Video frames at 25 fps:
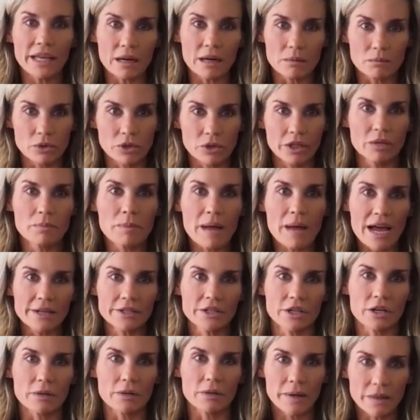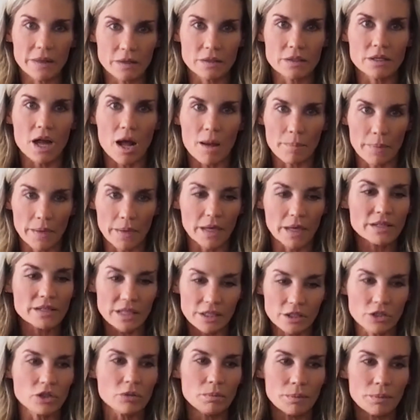And I'm really passionate about this topic because I
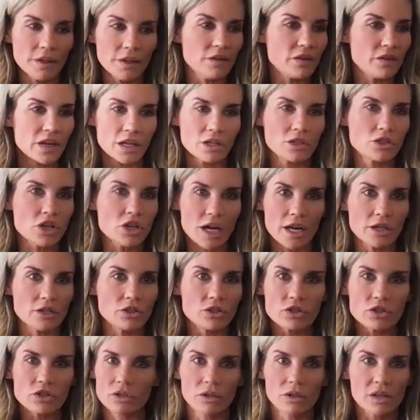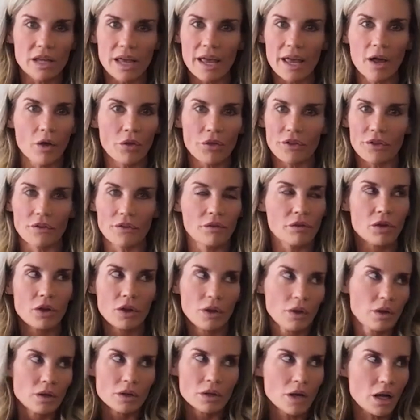do believe it can change the health of
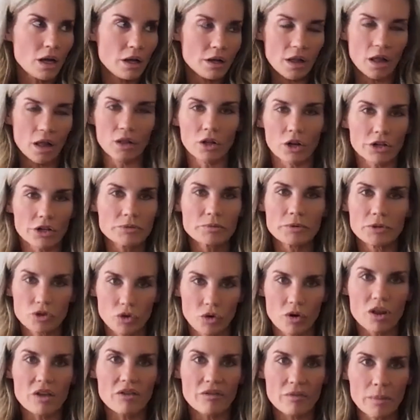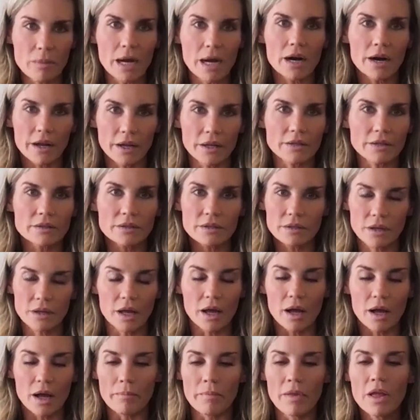a large majority of Americans.
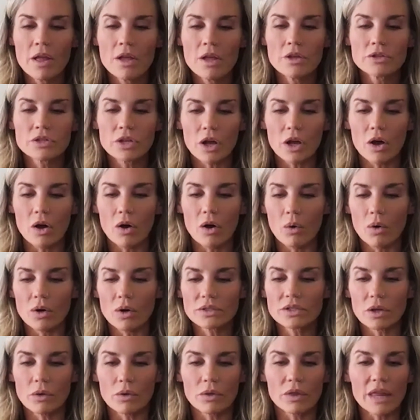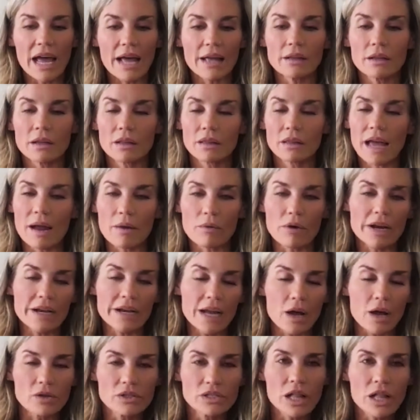So that right
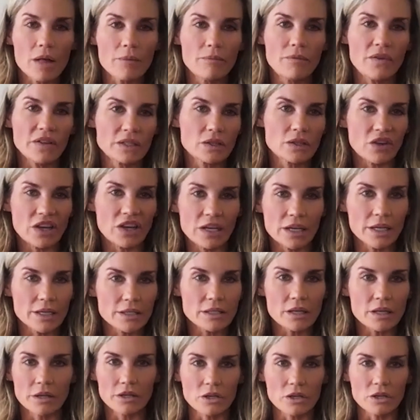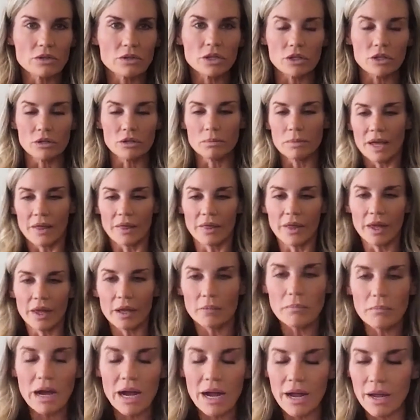now is Club Fitz Fitness on YouTube. And
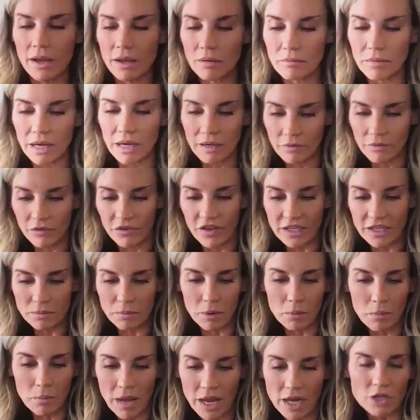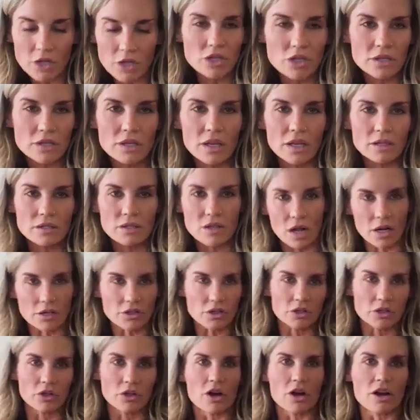then my Facebook page is
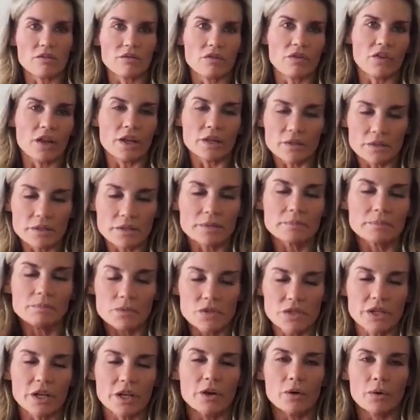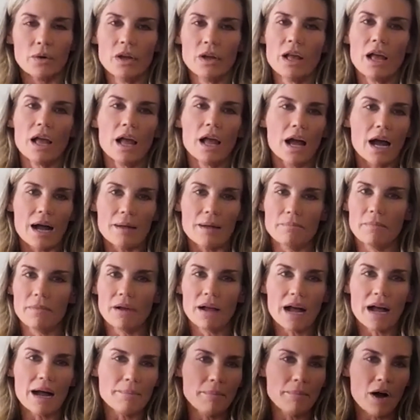Dr. Lauren Fitz. So I'm
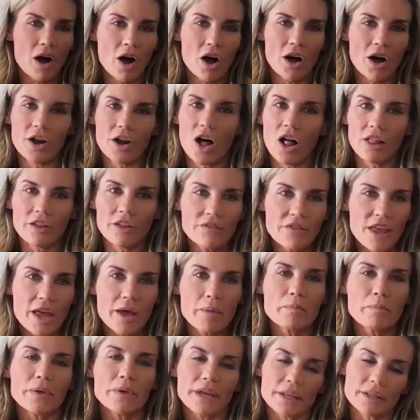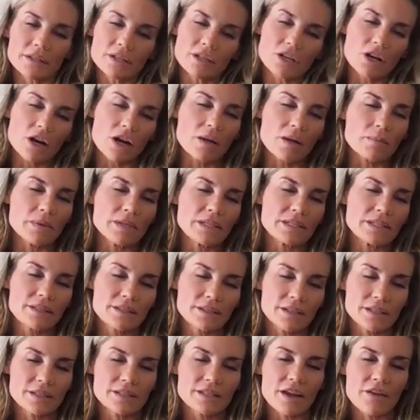on all of them, but Instagram
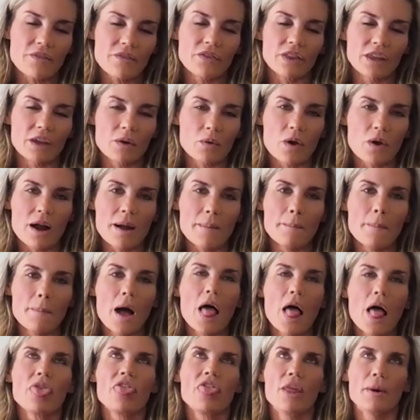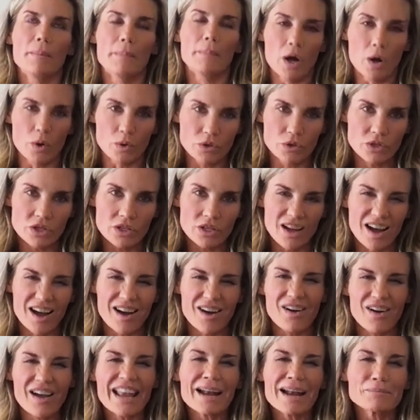is definitely where I'm the most.
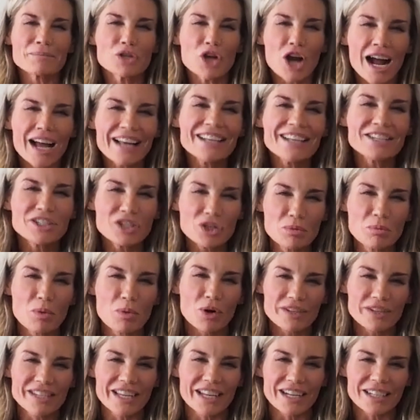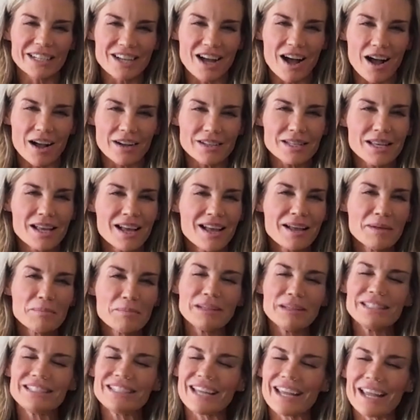Oh, and I'm trying to do more TikToks,
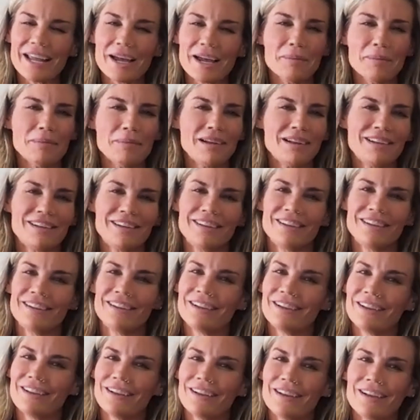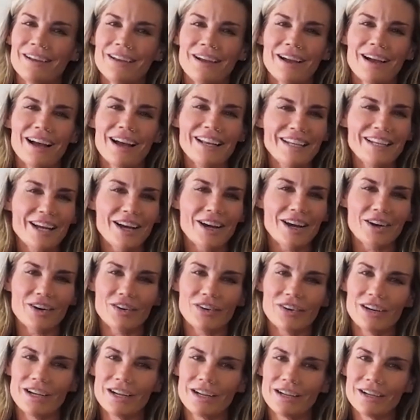but damn, I
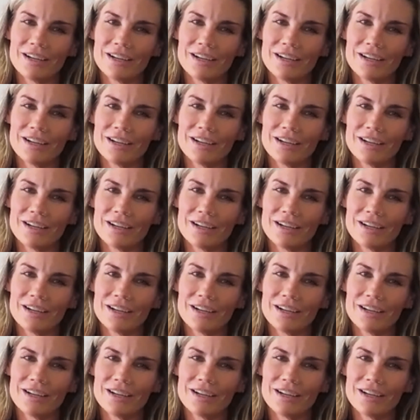know.